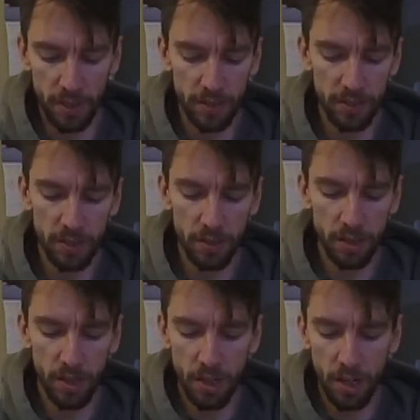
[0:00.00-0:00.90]
else, like,
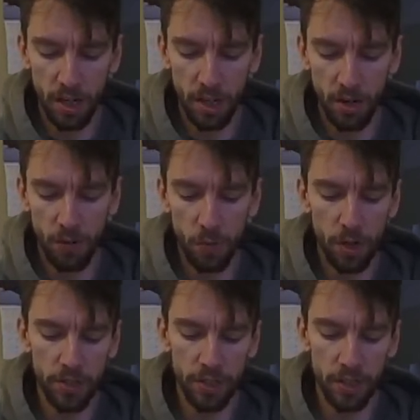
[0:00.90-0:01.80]
you know,
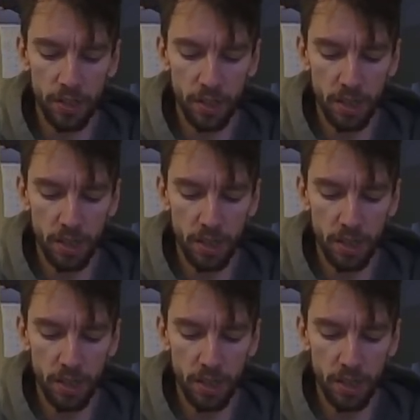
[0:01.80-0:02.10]
watching